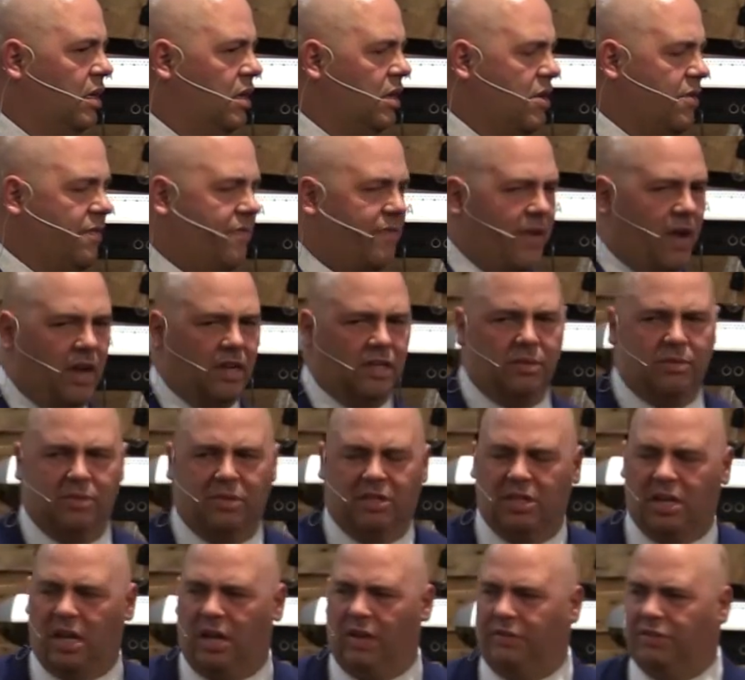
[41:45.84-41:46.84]
He finds
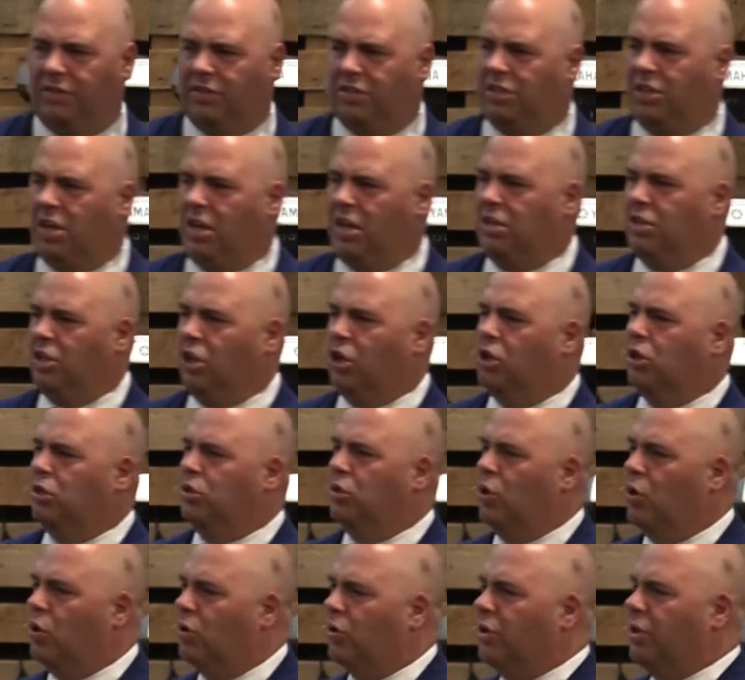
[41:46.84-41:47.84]
himself seeing the
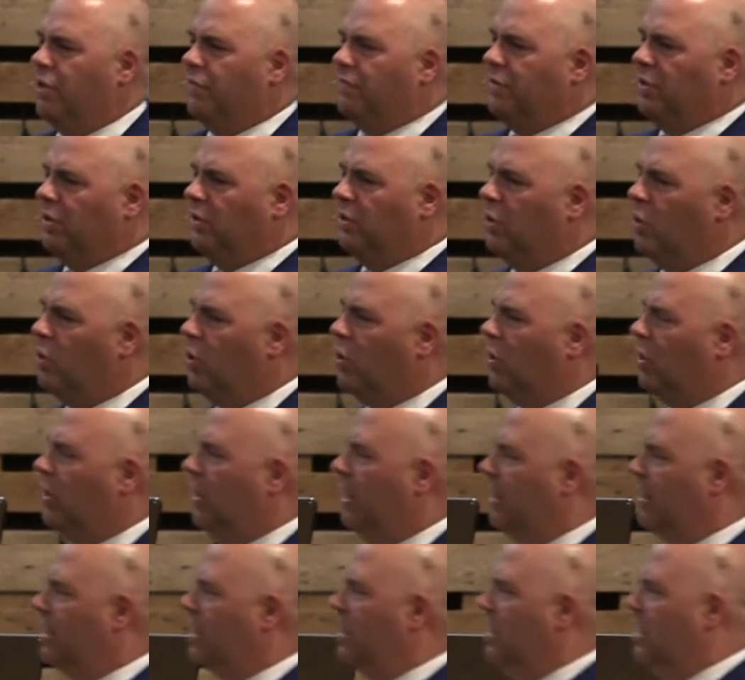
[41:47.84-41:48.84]
glory of the Lord
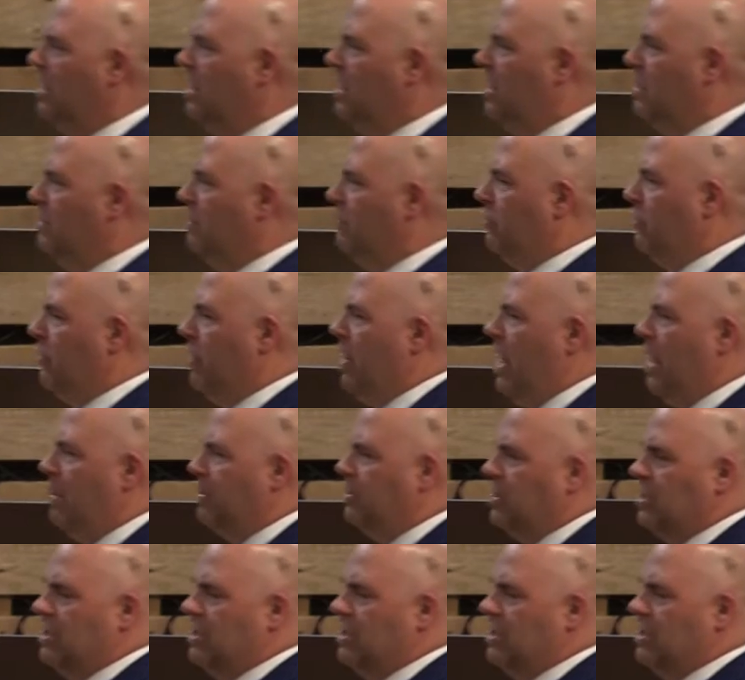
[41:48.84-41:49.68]
like perhaps